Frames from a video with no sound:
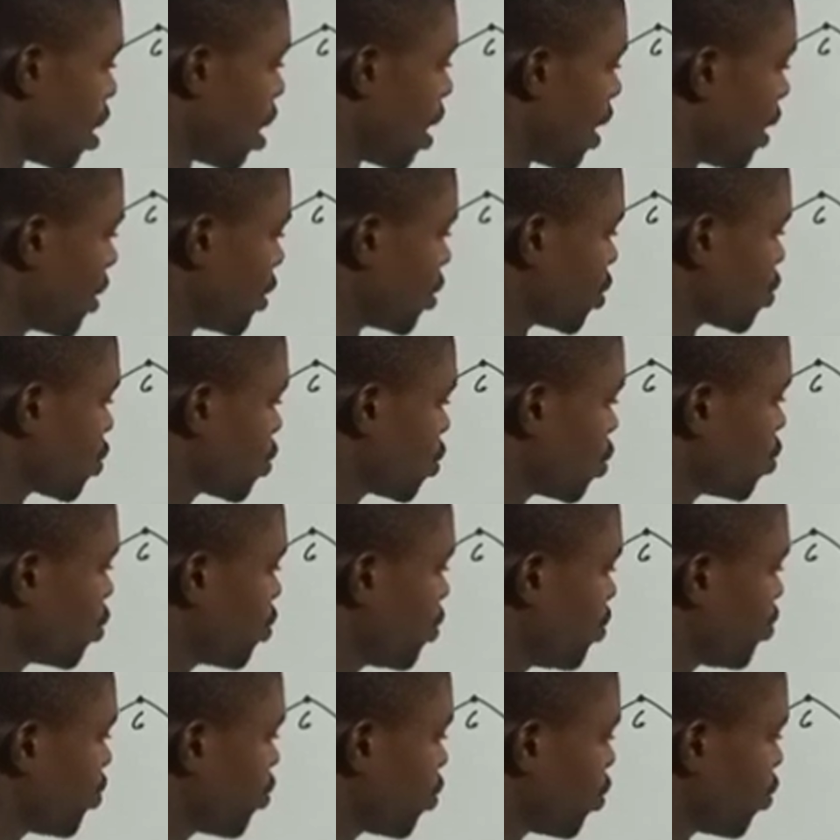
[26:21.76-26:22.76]

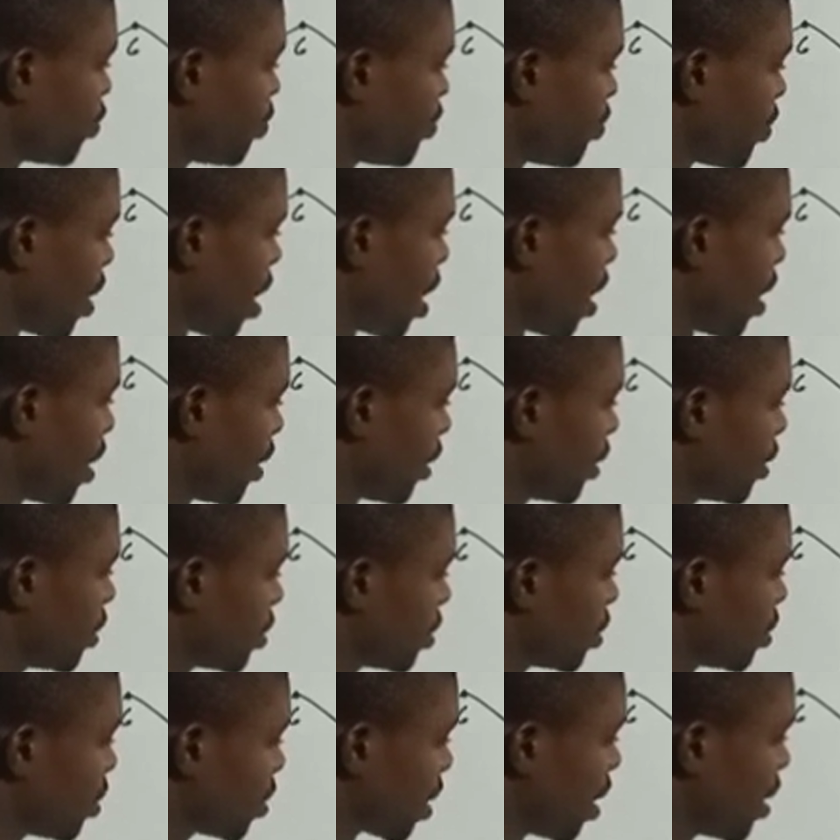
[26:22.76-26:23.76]
Isopropyl.
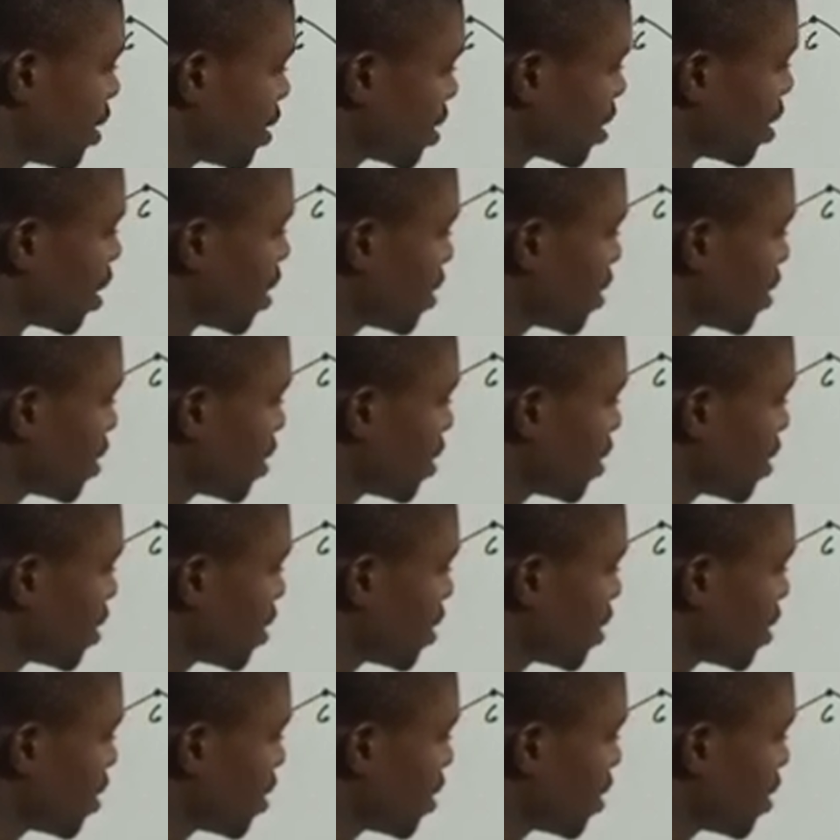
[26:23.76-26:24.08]
Can you see